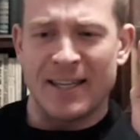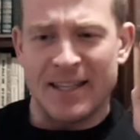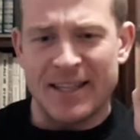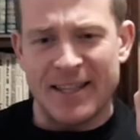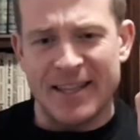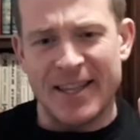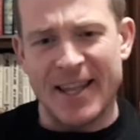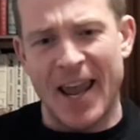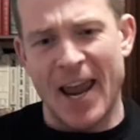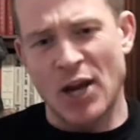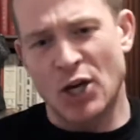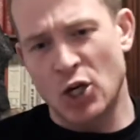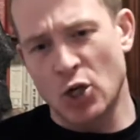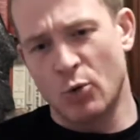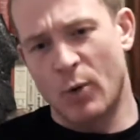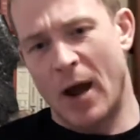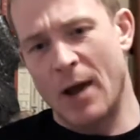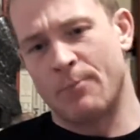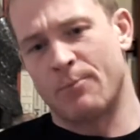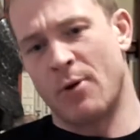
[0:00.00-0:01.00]

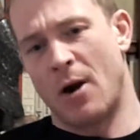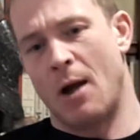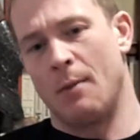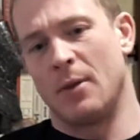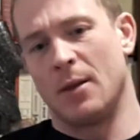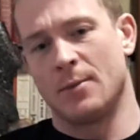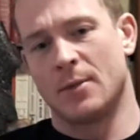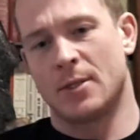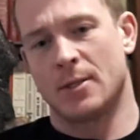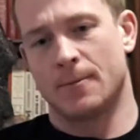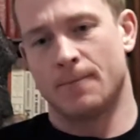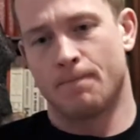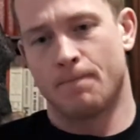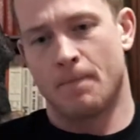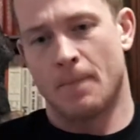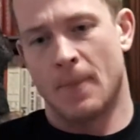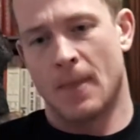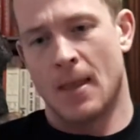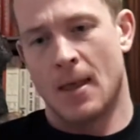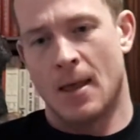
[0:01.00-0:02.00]
nationwide problems
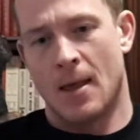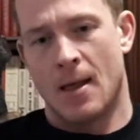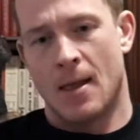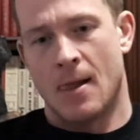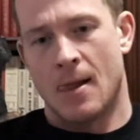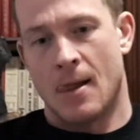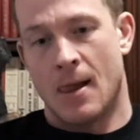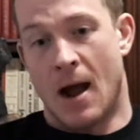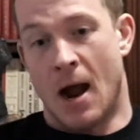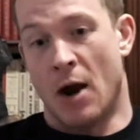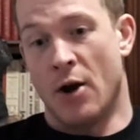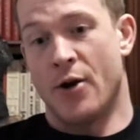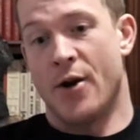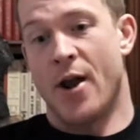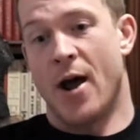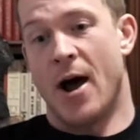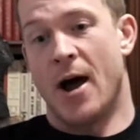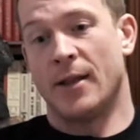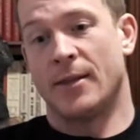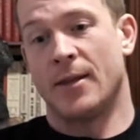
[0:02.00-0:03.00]
are
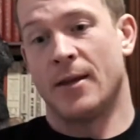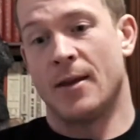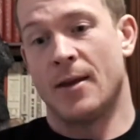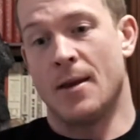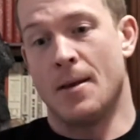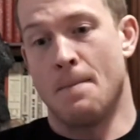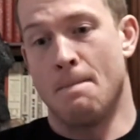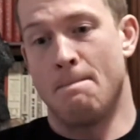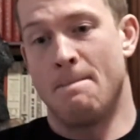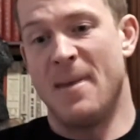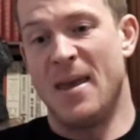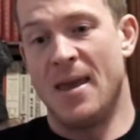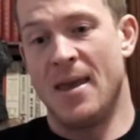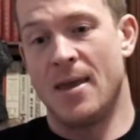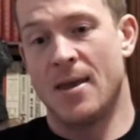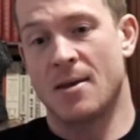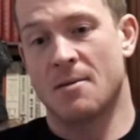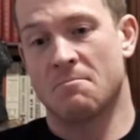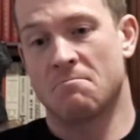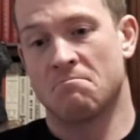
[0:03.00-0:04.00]
not
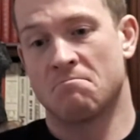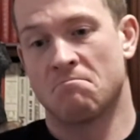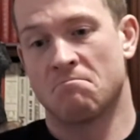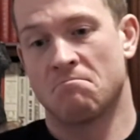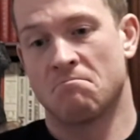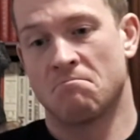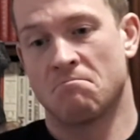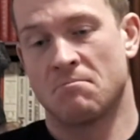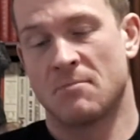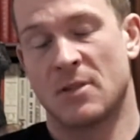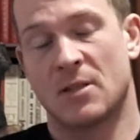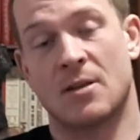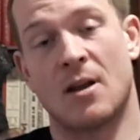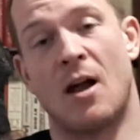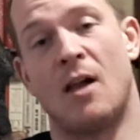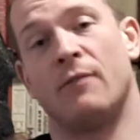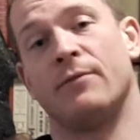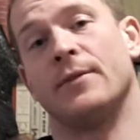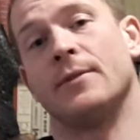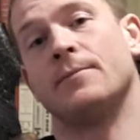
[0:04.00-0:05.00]
being
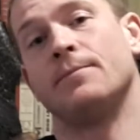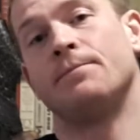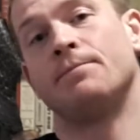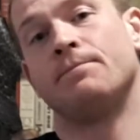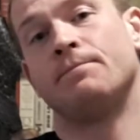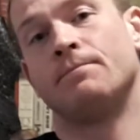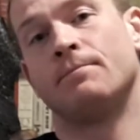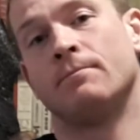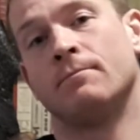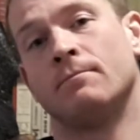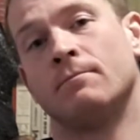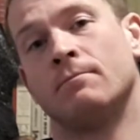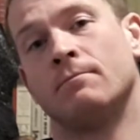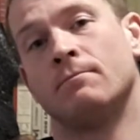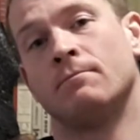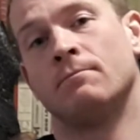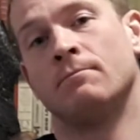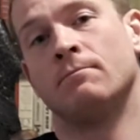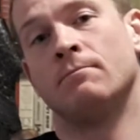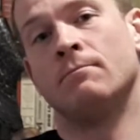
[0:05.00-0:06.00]
solved.
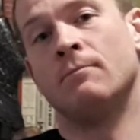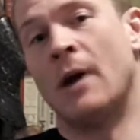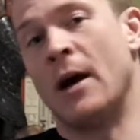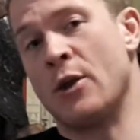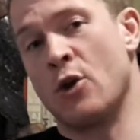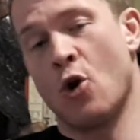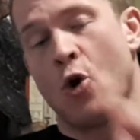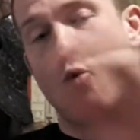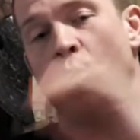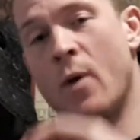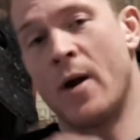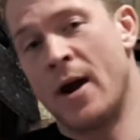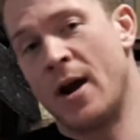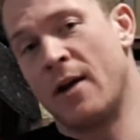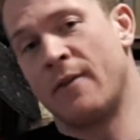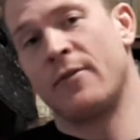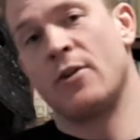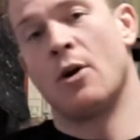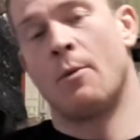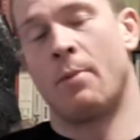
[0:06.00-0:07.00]
Are you
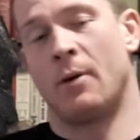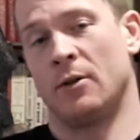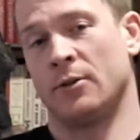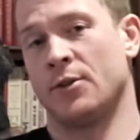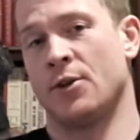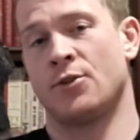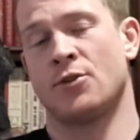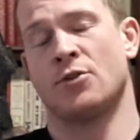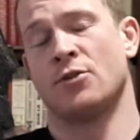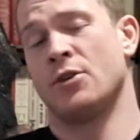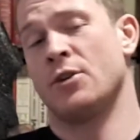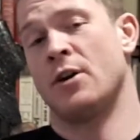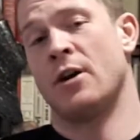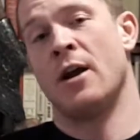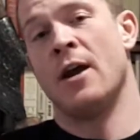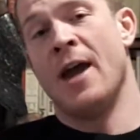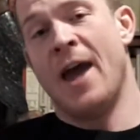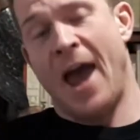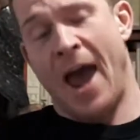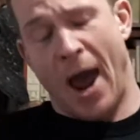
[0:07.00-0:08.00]
aware of your politicians that
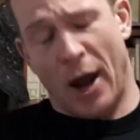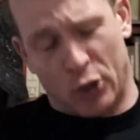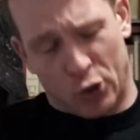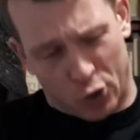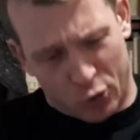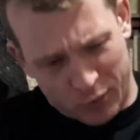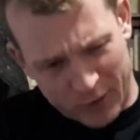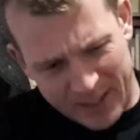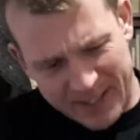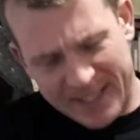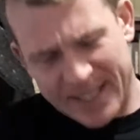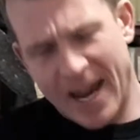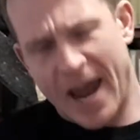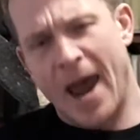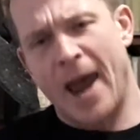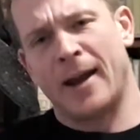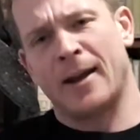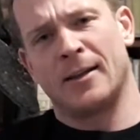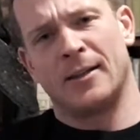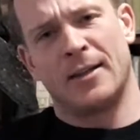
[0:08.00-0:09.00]
are actually
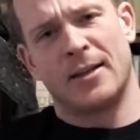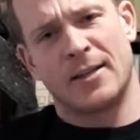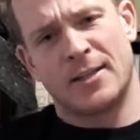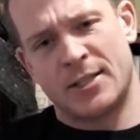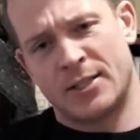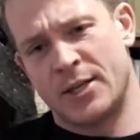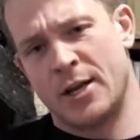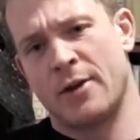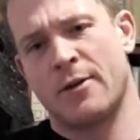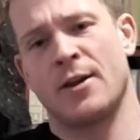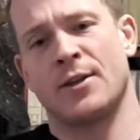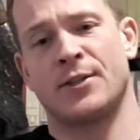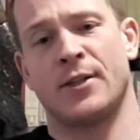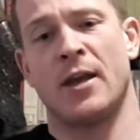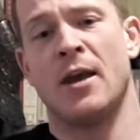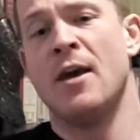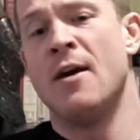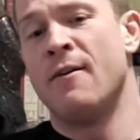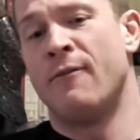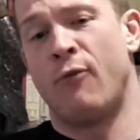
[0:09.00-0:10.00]
tackling
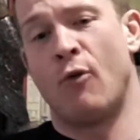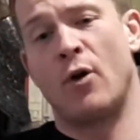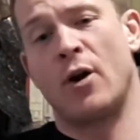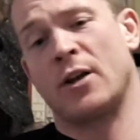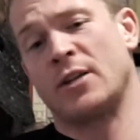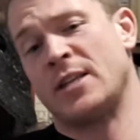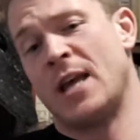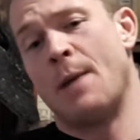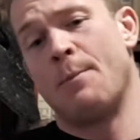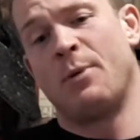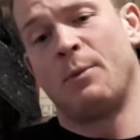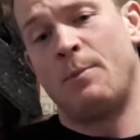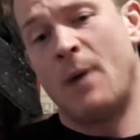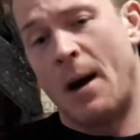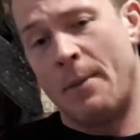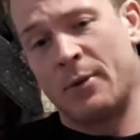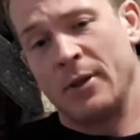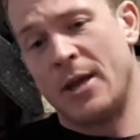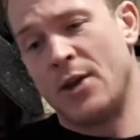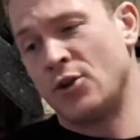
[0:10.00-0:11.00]
seriously, for example,
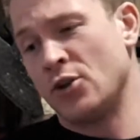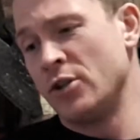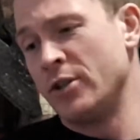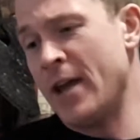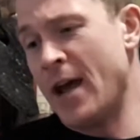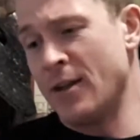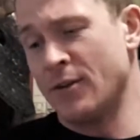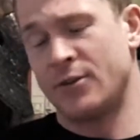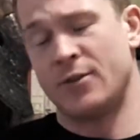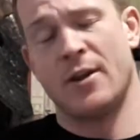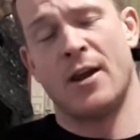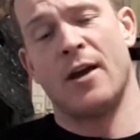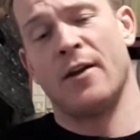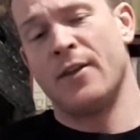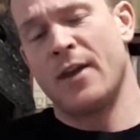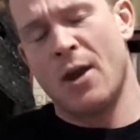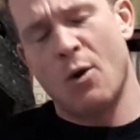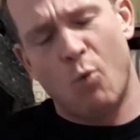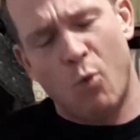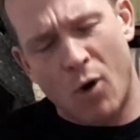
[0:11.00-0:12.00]
population density? Are
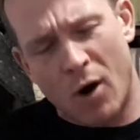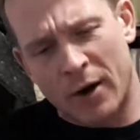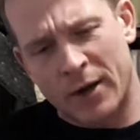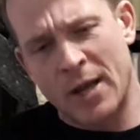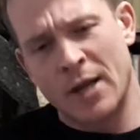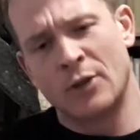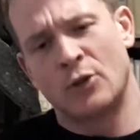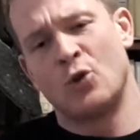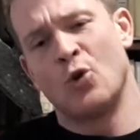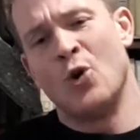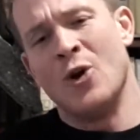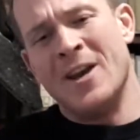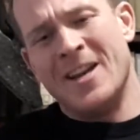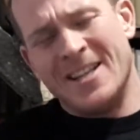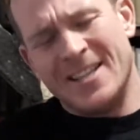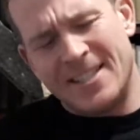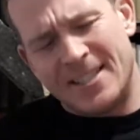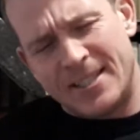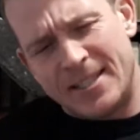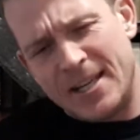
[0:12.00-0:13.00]
they working to
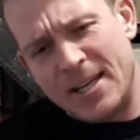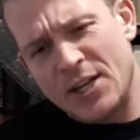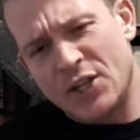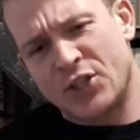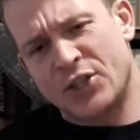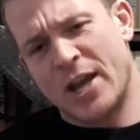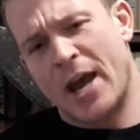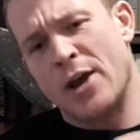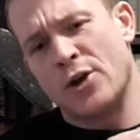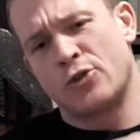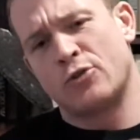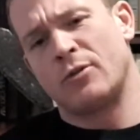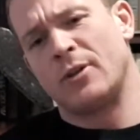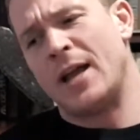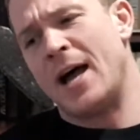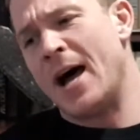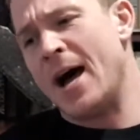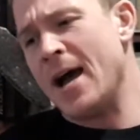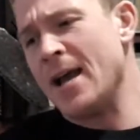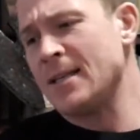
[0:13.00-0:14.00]

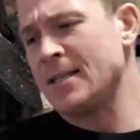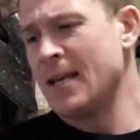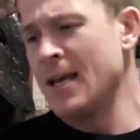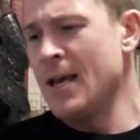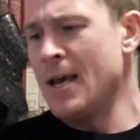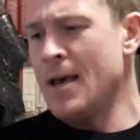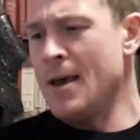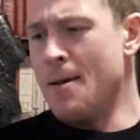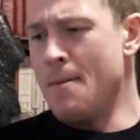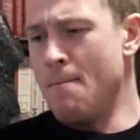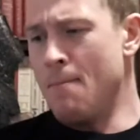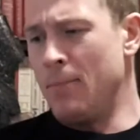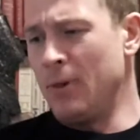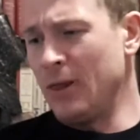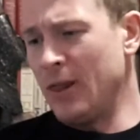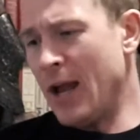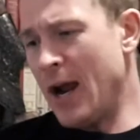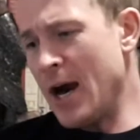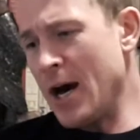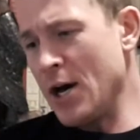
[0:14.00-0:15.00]
decentralize
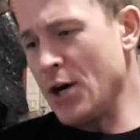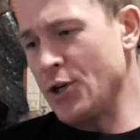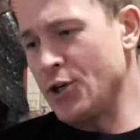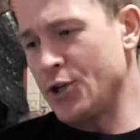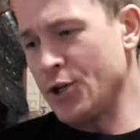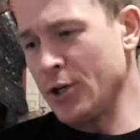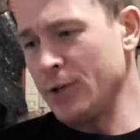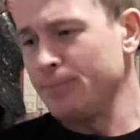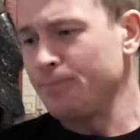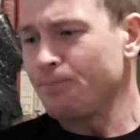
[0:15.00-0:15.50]
large